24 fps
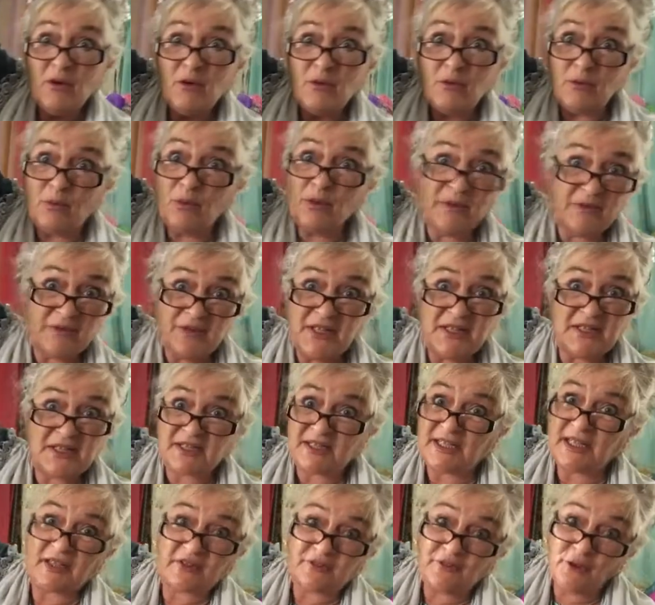one of these
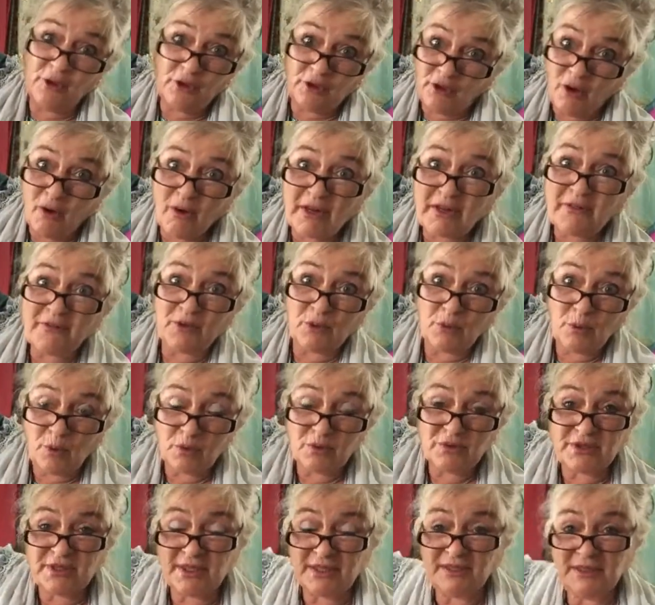6 foot long if you
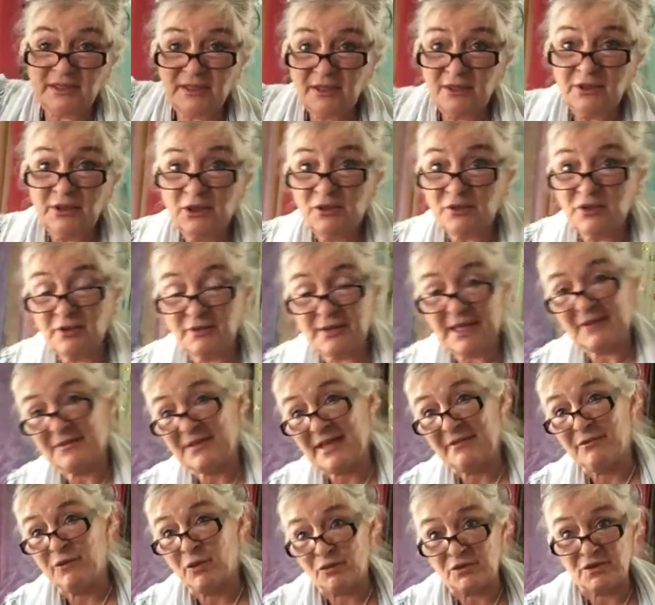wanted. You don't have to
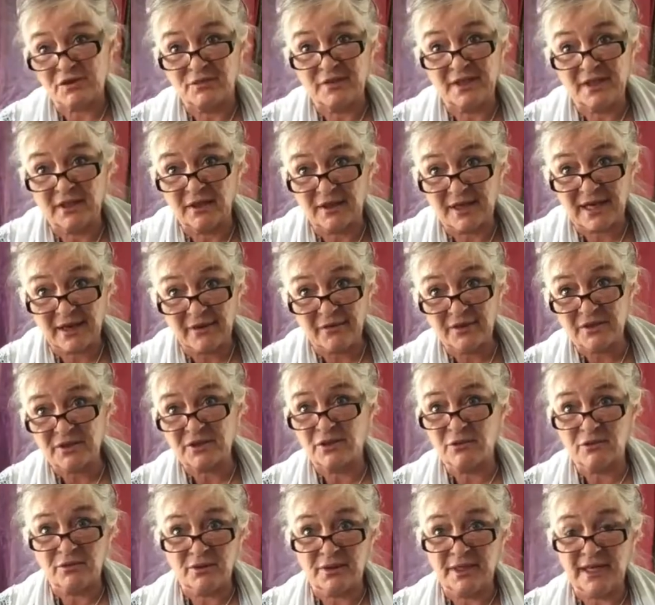have lots of little
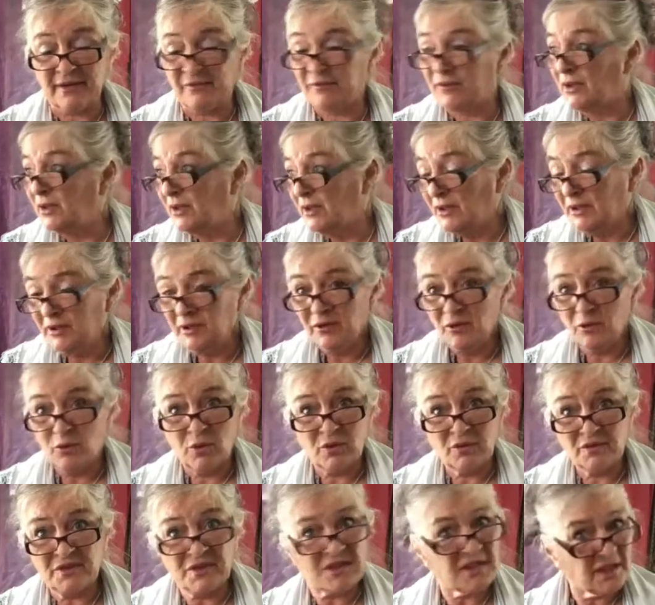carrots. You can have
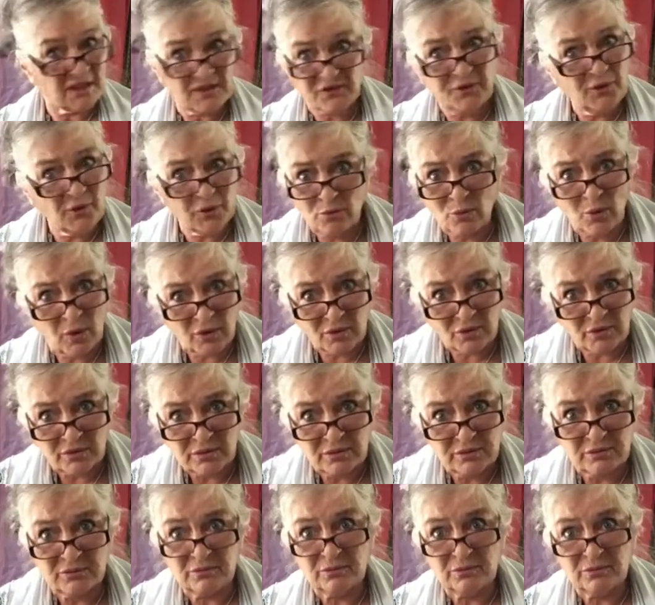one 6 foot one.